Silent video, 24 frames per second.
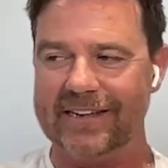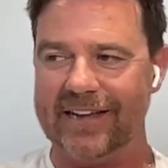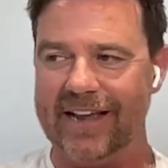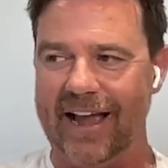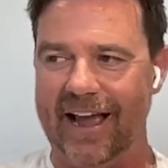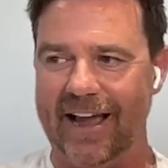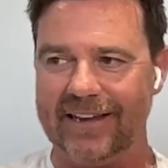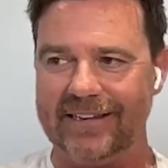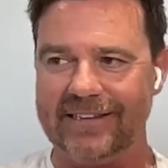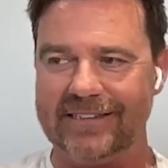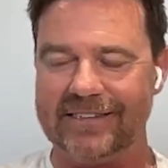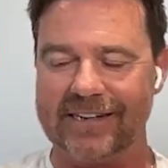
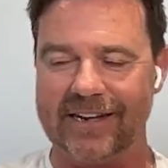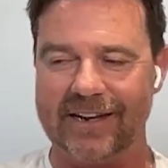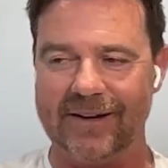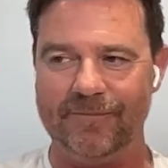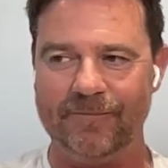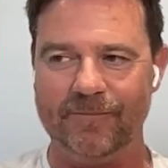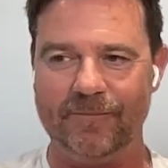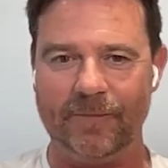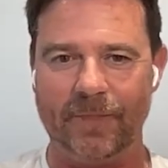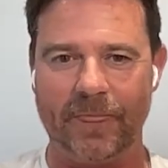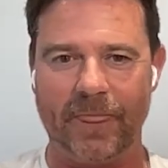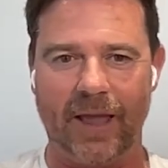And
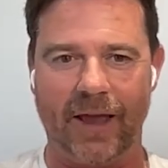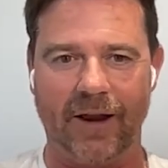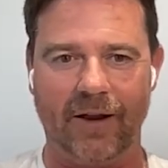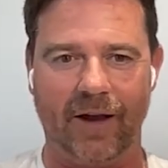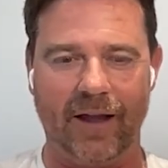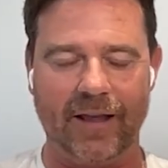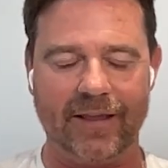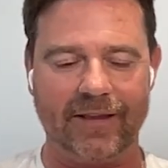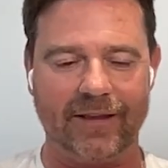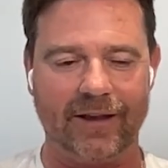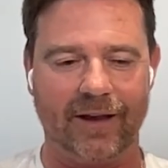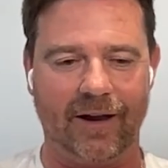um, and
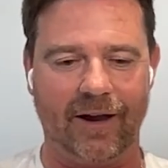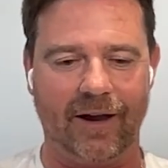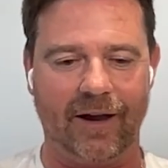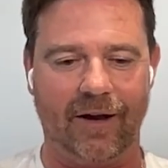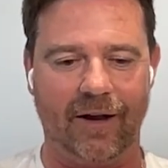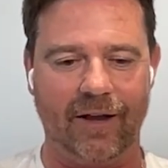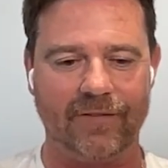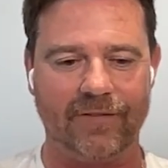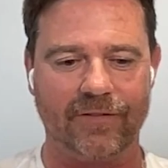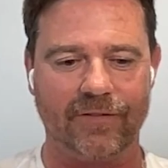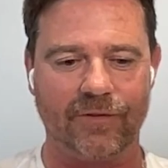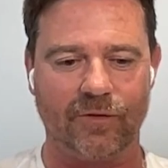I
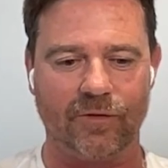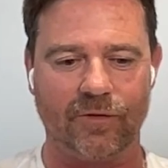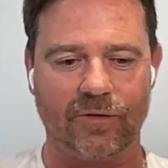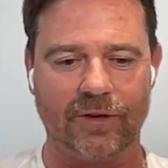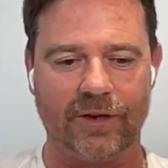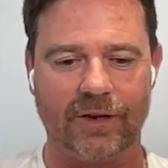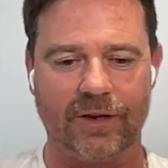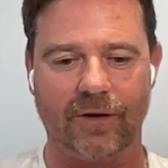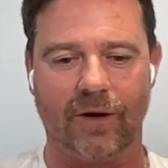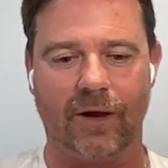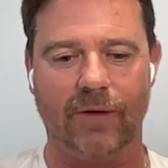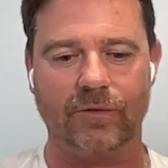I thought
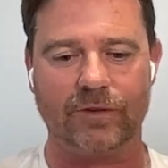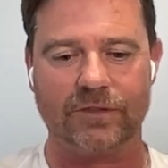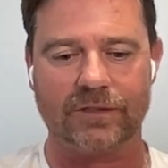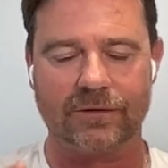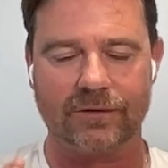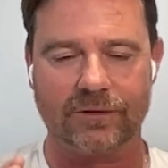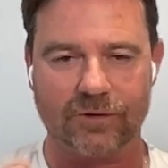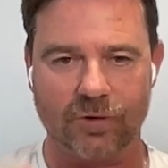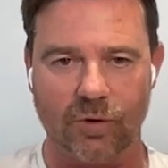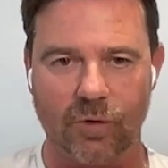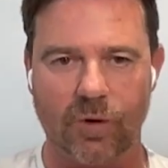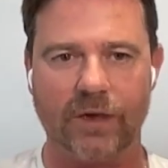you know I was
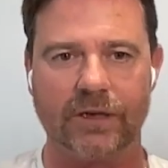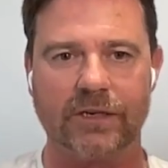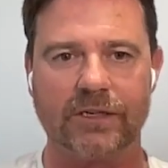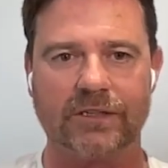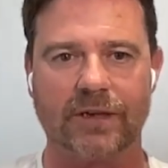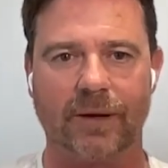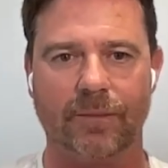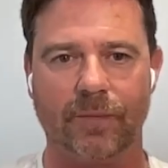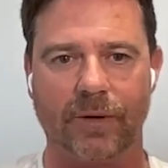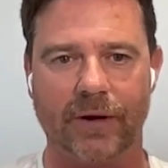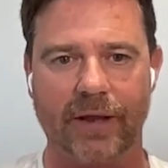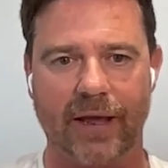talking to
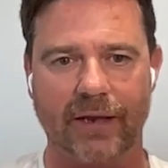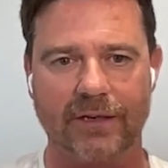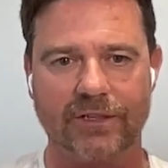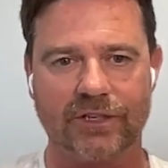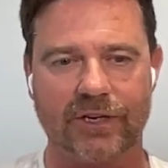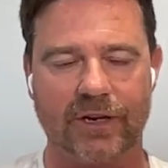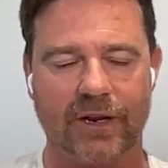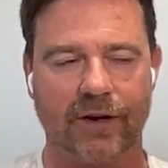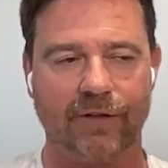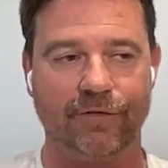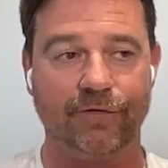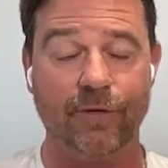somebody
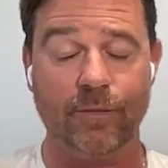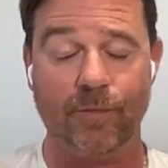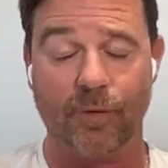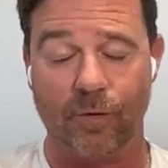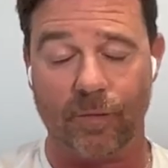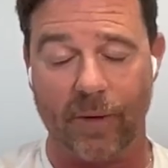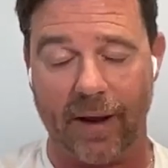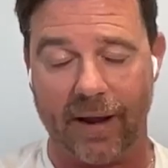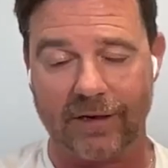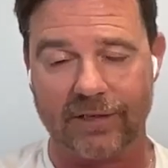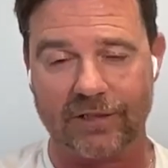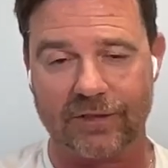actually at a football
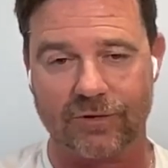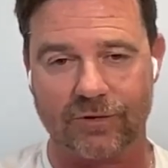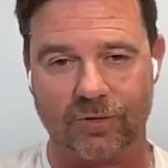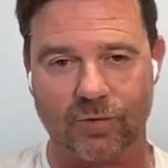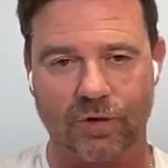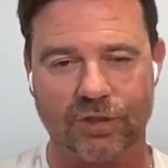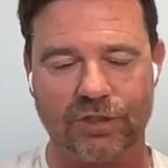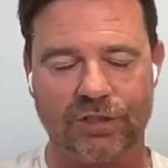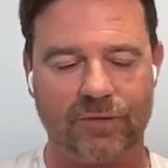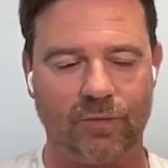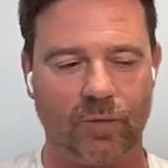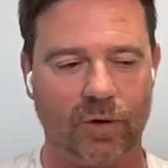match. I was
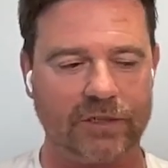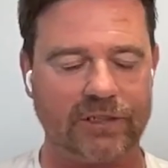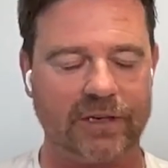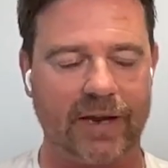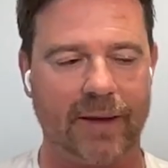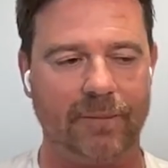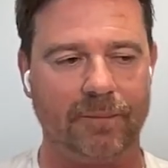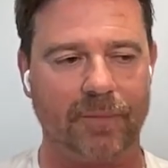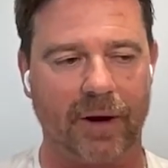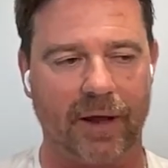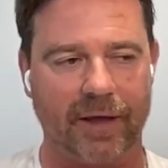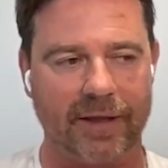watching West
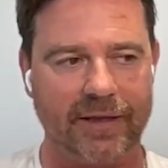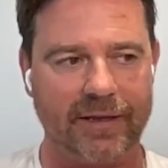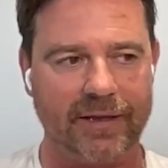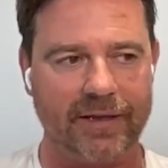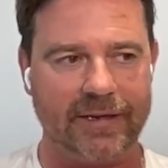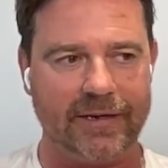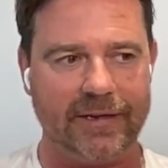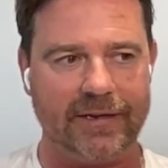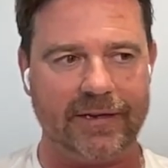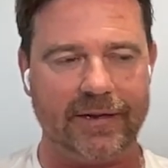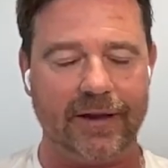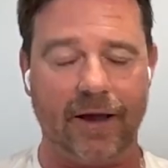Ham play,
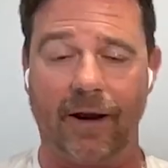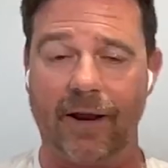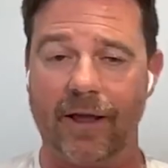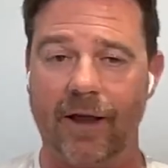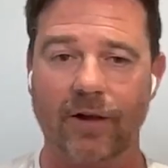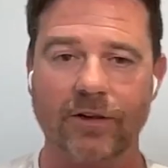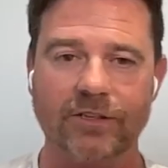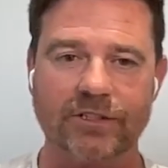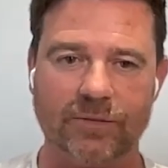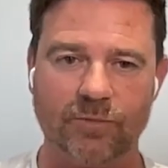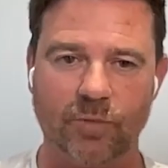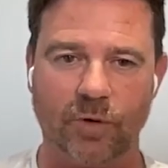and I
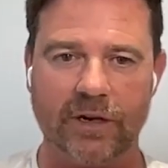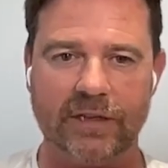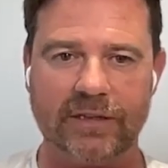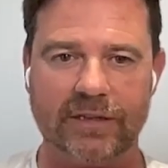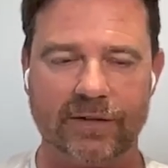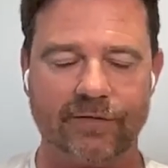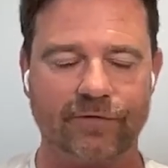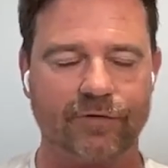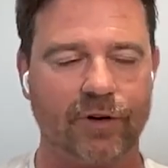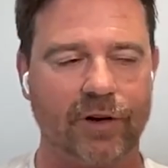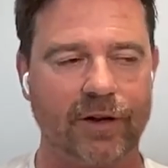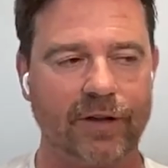asked him what he did
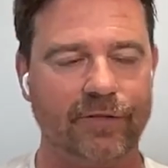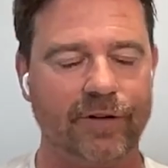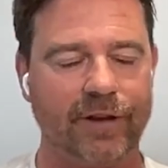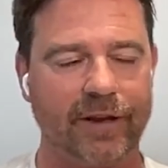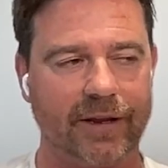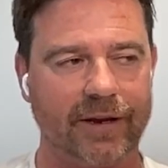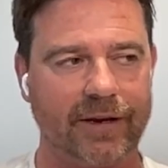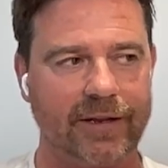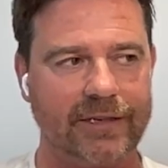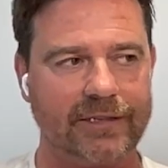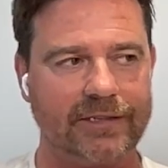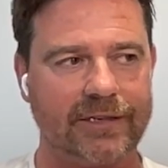for a living,
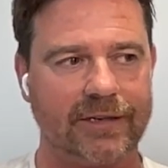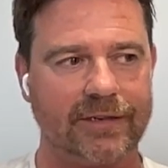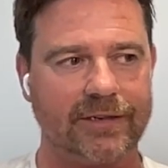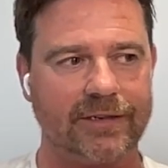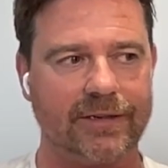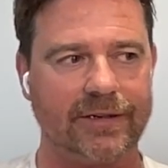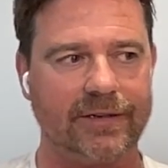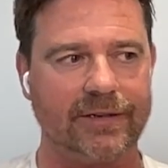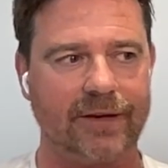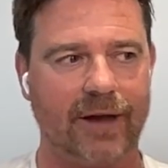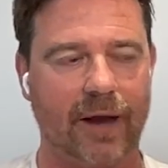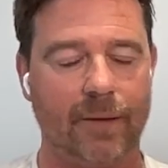and he said,
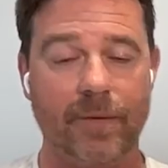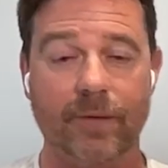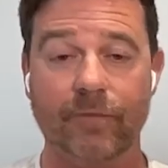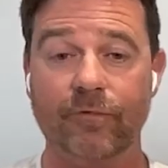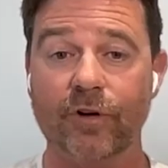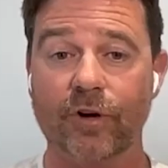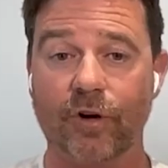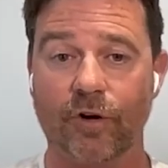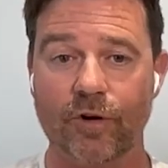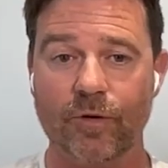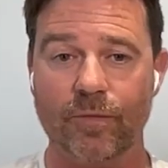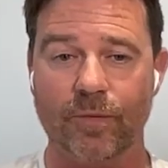uh, "I mean
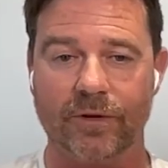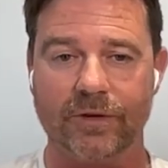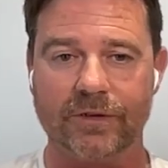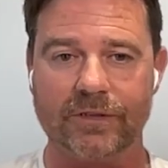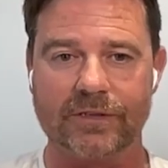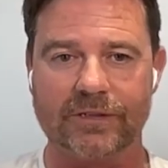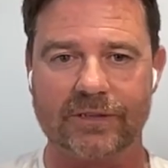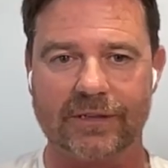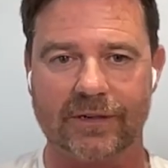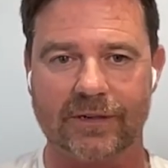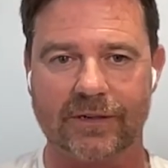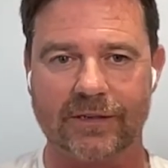recruitment.
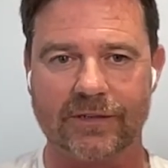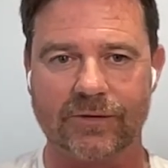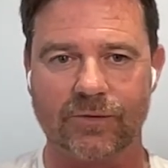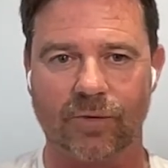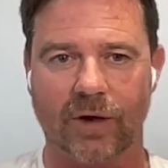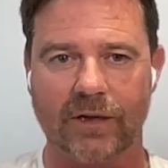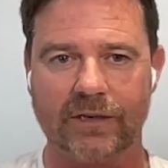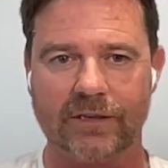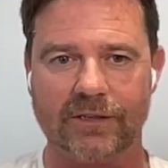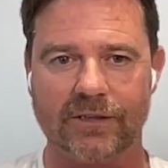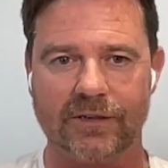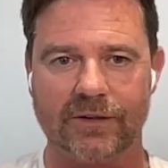So that's what I
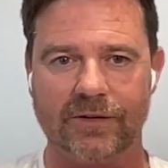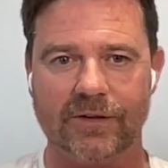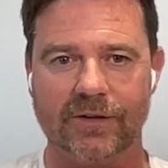do."